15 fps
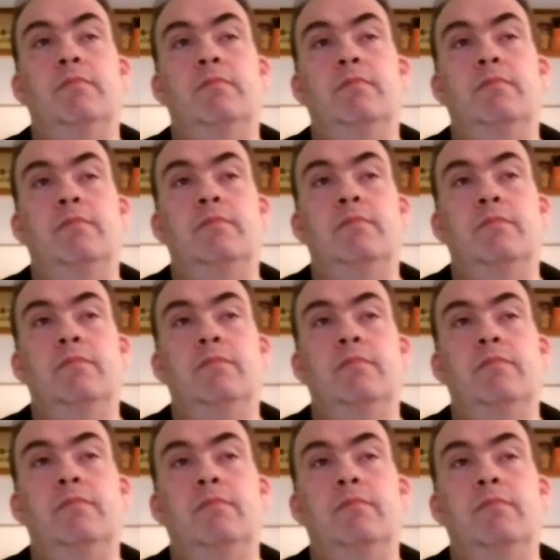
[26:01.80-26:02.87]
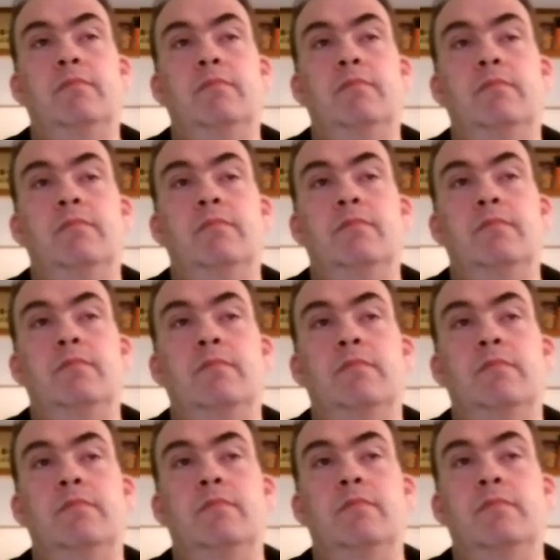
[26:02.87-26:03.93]

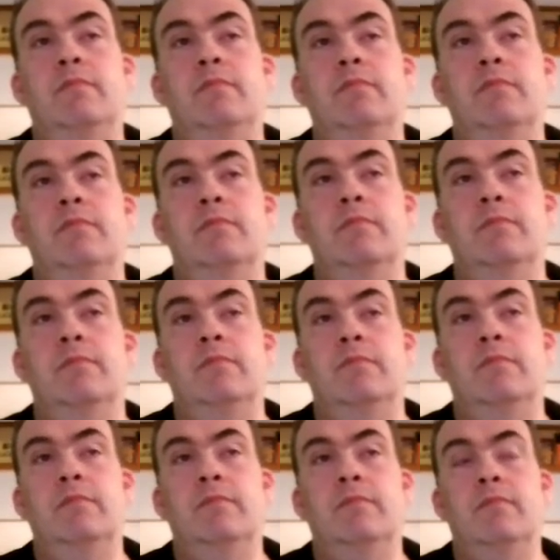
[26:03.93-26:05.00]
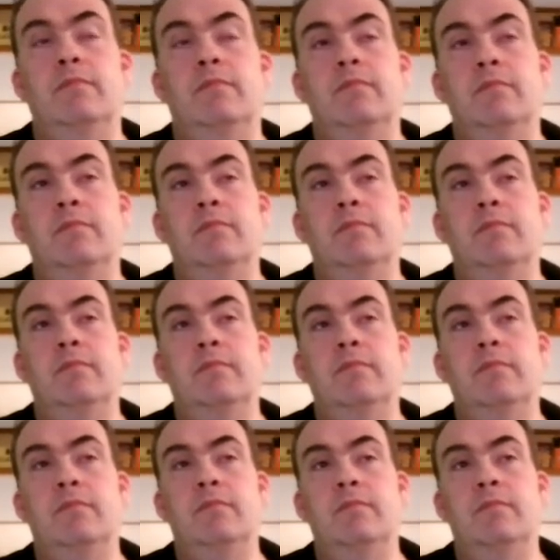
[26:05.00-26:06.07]

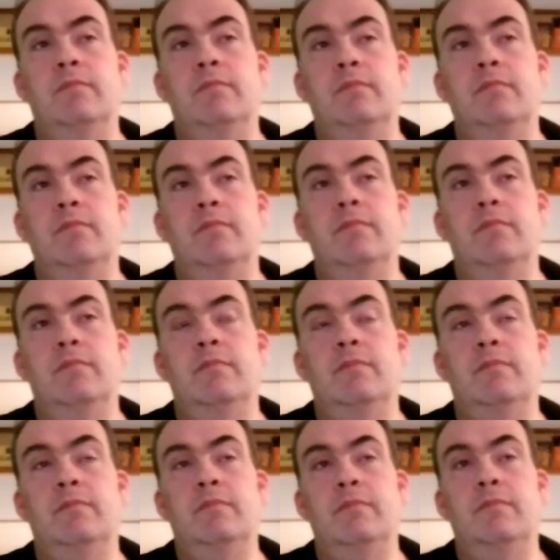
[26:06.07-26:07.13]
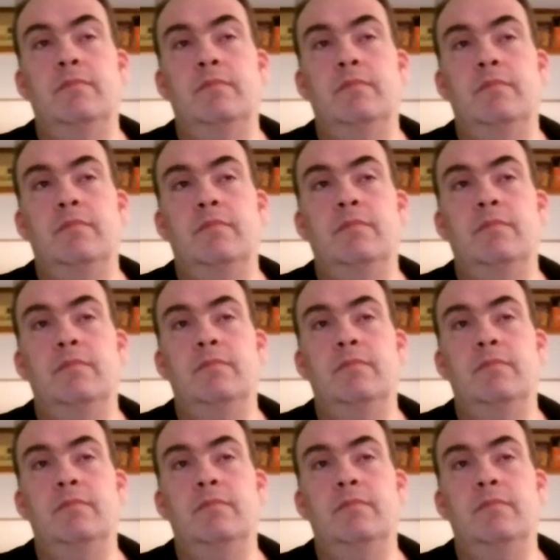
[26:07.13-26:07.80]
This person isn't speaking.